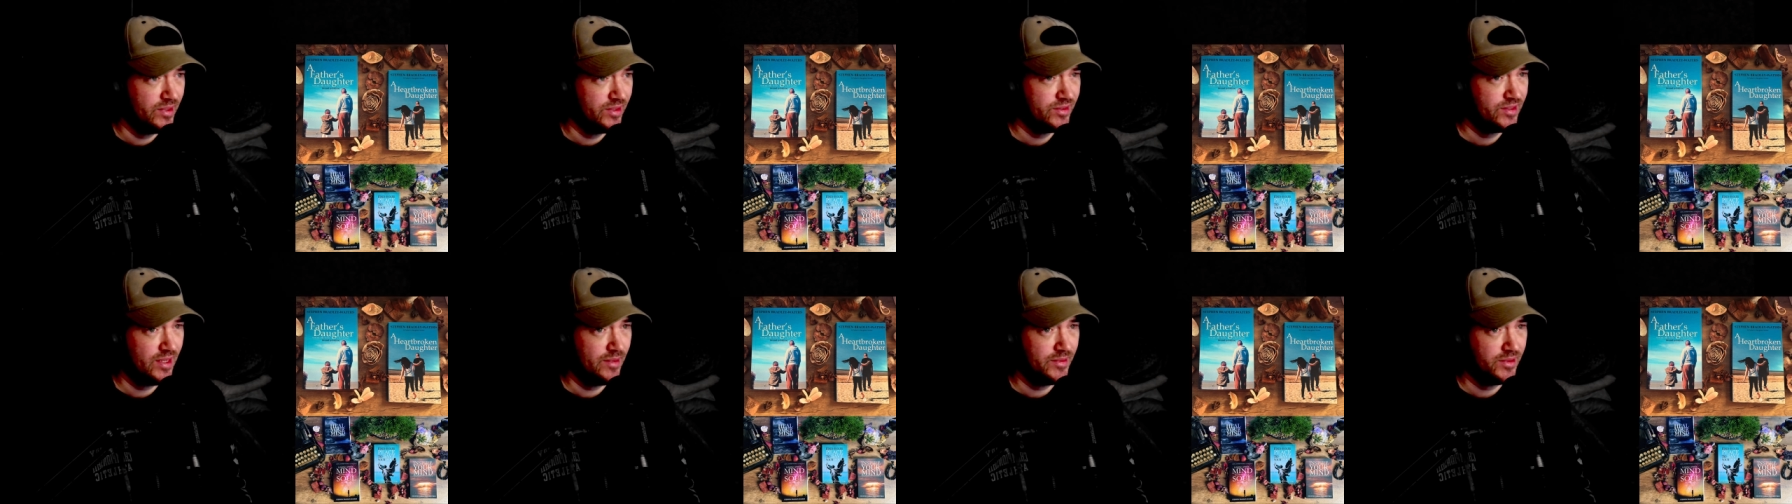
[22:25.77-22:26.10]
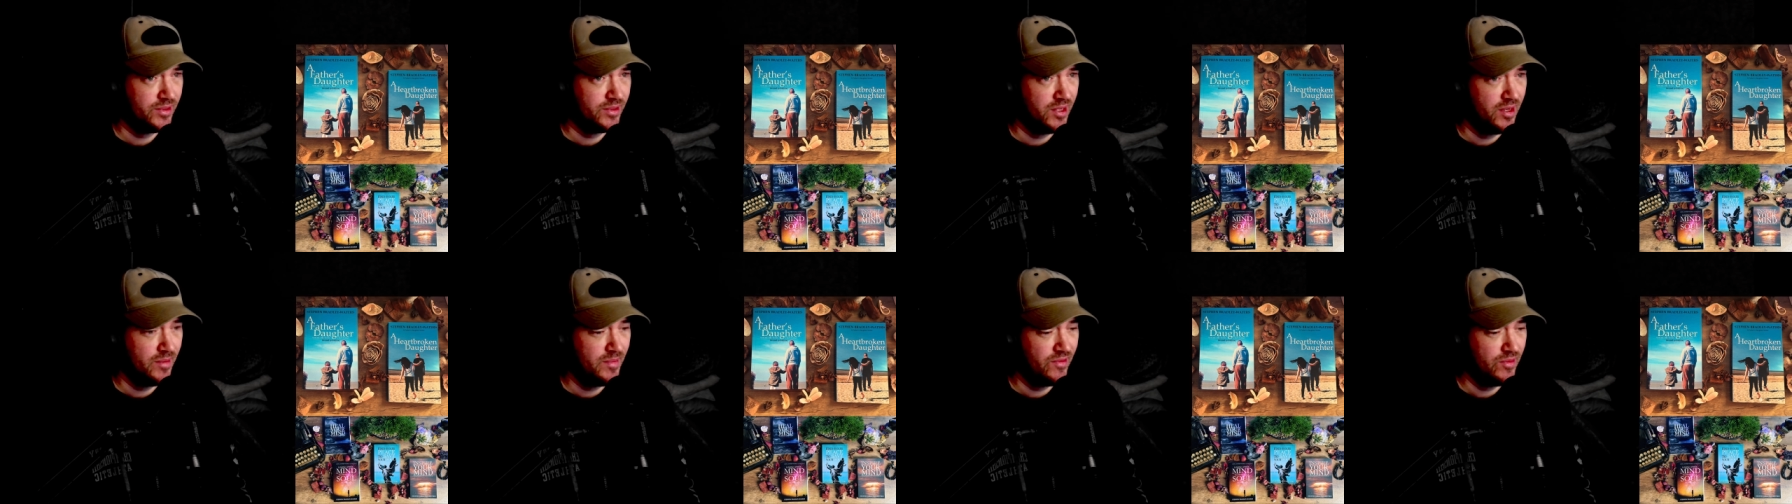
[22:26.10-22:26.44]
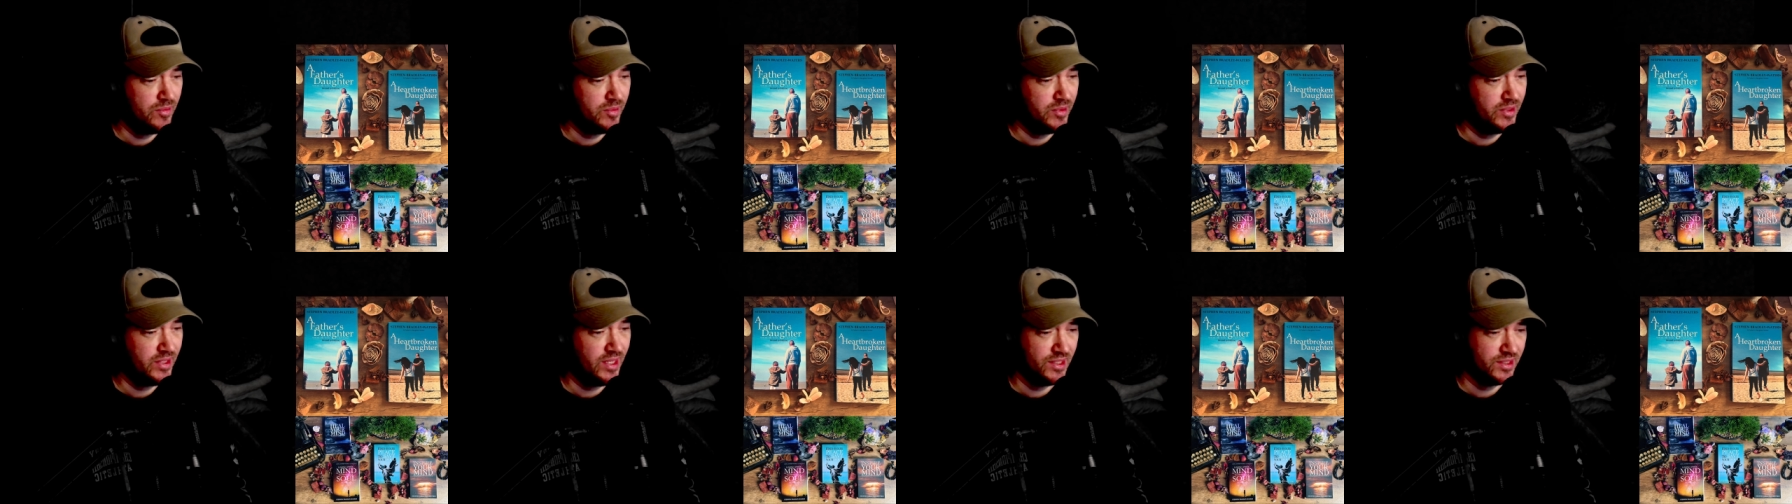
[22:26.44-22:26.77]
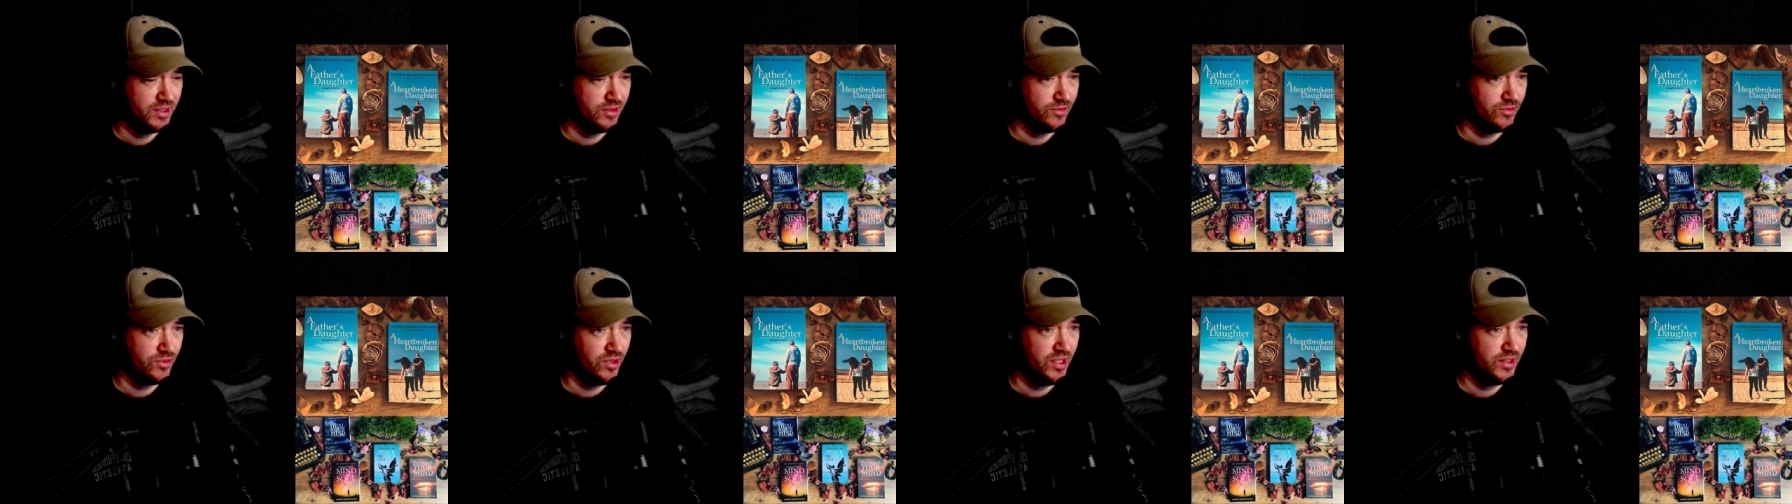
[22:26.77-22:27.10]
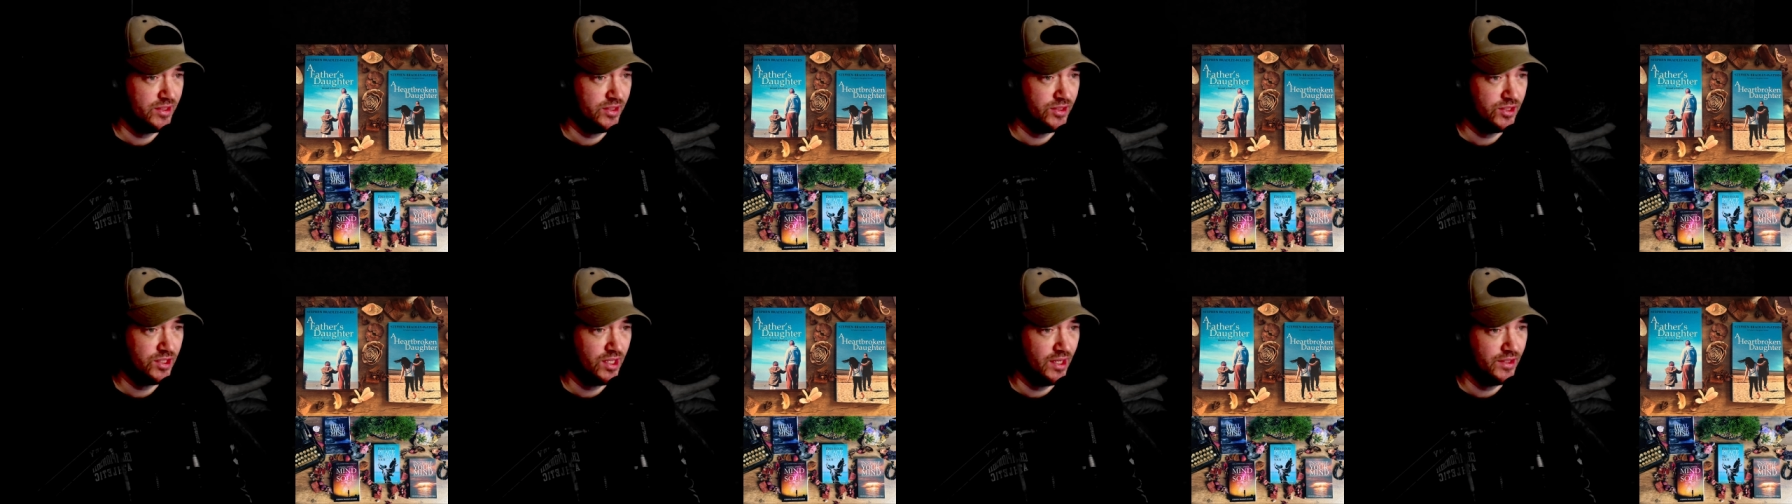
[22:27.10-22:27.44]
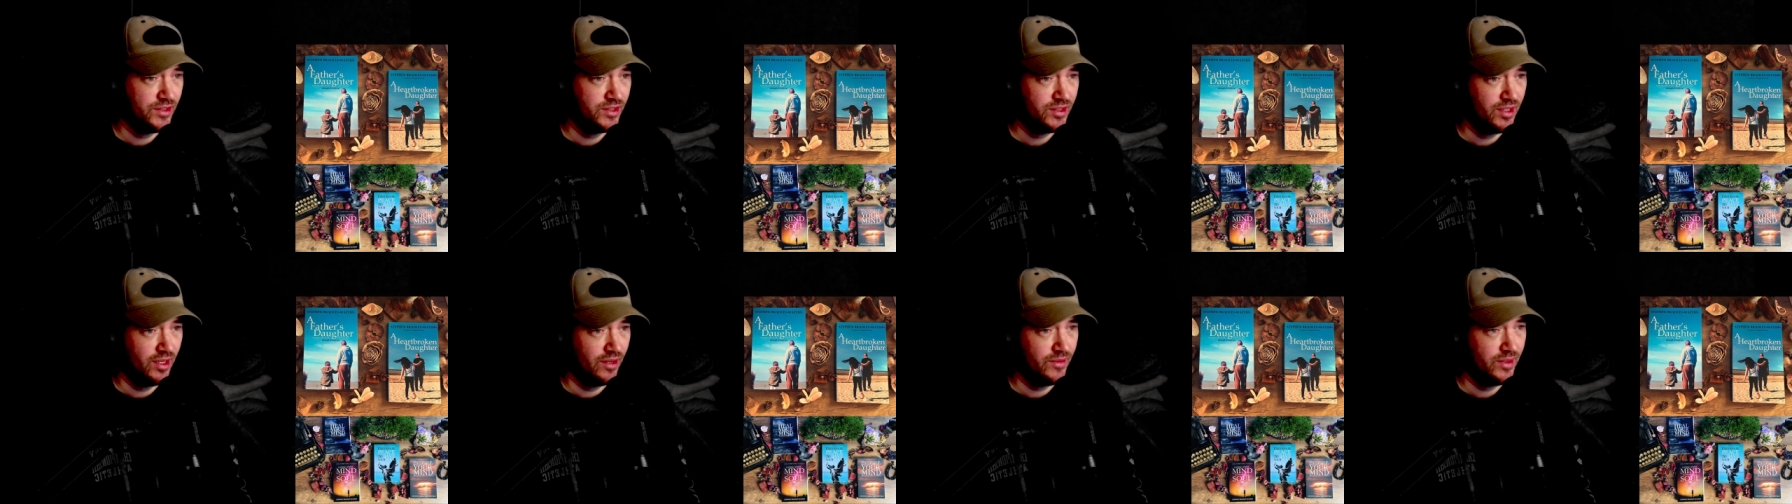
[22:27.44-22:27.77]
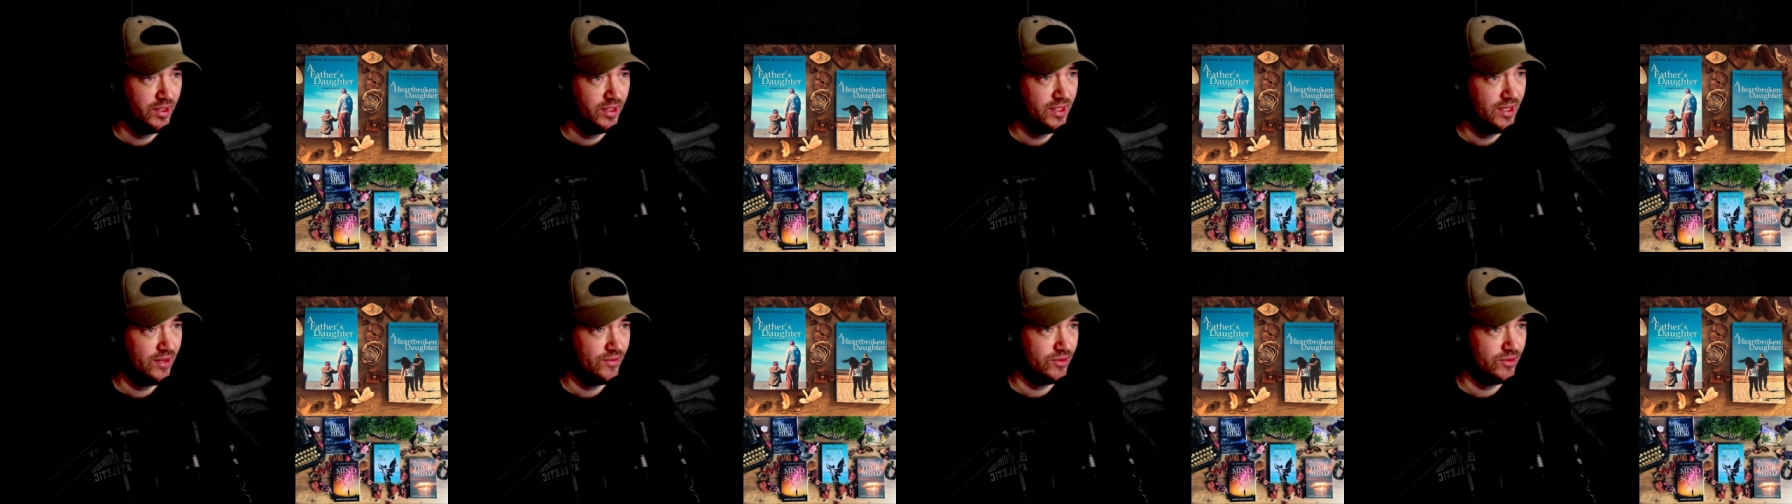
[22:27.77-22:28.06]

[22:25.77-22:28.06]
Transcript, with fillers: but at the same time, everybody has the right to judge, don't they?